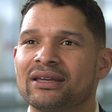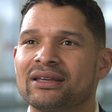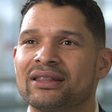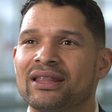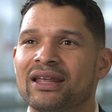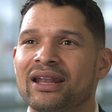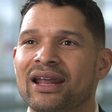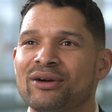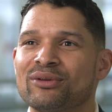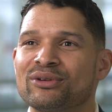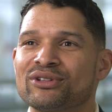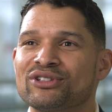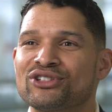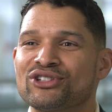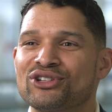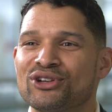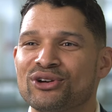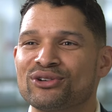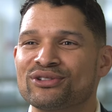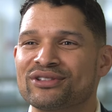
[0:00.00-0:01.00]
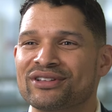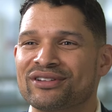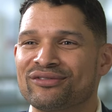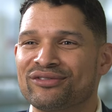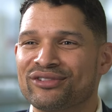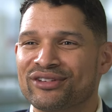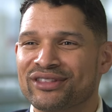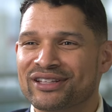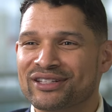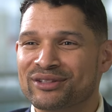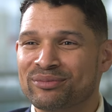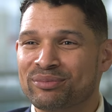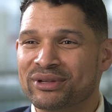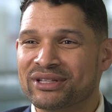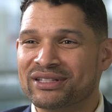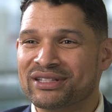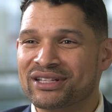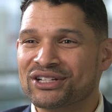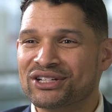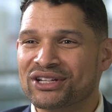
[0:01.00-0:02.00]
that I was chosen for this
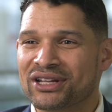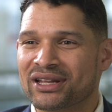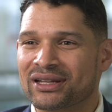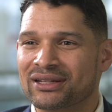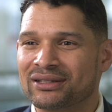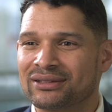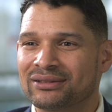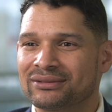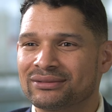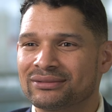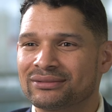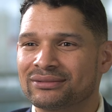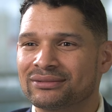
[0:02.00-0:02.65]
position